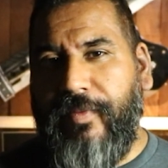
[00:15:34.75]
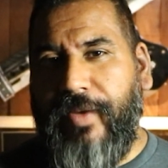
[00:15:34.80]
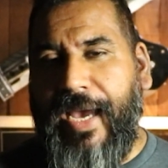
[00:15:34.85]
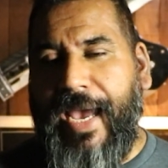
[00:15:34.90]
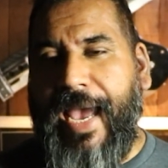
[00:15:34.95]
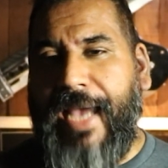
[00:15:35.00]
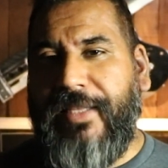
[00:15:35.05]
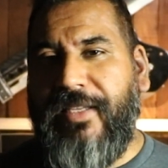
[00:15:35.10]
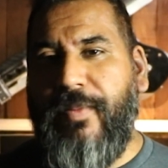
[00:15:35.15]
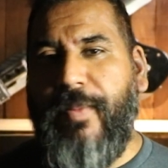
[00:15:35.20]

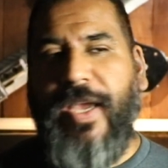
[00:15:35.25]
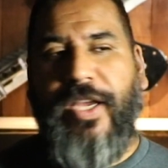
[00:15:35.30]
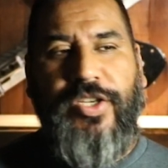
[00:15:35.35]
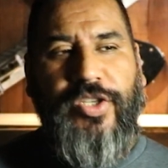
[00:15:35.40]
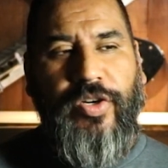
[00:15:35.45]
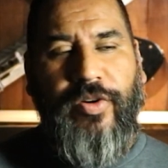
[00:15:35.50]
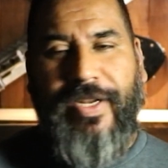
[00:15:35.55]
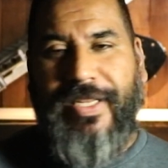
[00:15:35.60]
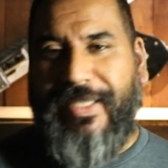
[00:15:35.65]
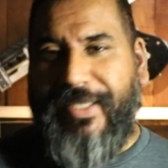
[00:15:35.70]
I had to make
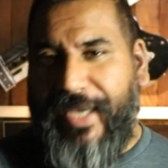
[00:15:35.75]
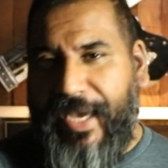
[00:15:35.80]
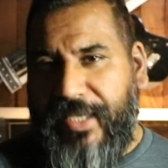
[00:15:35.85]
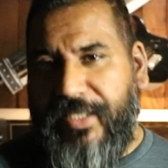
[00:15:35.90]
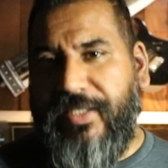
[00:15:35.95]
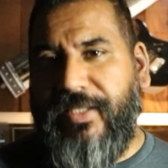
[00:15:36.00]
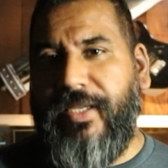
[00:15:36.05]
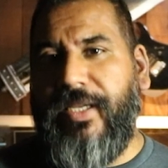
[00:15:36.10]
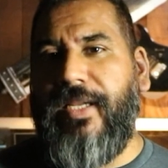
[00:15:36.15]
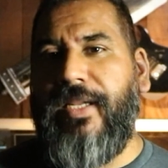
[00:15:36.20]
sure and
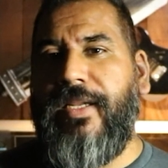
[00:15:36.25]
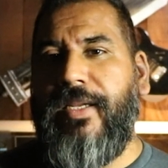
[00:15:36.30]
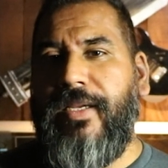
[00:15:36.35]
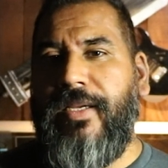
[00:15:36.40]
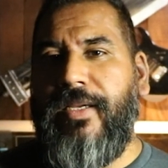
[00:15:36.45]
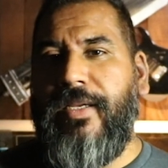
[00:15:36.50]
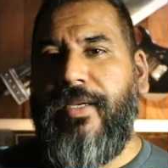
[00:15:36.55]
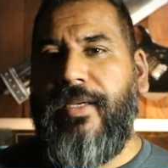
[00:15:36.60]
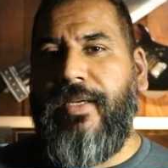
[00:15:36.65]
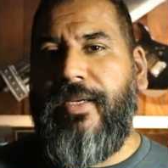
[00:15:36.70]
test it
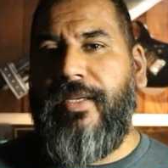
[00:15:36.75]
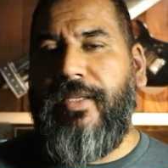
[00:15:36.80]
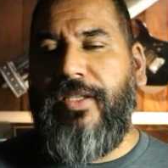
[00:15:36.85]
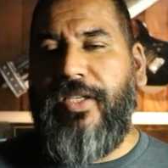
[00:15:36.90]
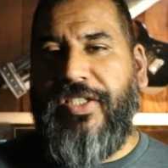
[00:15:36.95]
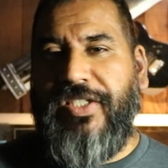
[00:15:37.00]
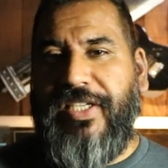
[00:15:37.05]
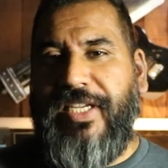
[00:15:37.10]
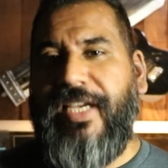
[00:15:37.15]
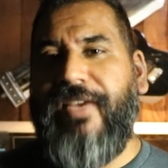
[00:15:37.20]

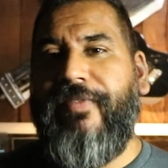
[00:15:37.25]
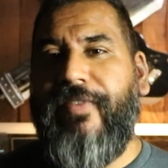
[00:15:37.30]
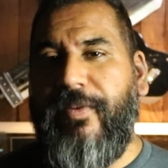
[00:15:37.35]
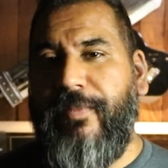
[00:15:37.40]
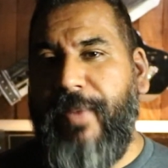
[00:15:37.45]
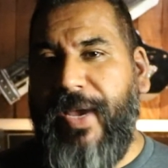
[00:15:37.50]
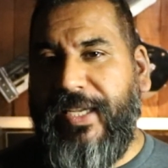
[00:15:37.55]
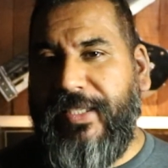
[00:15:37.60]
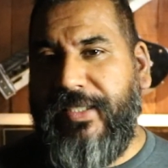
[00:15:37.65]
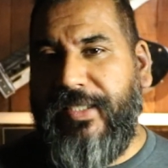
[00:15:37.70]
to see if
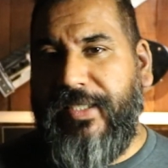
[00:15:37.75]
it made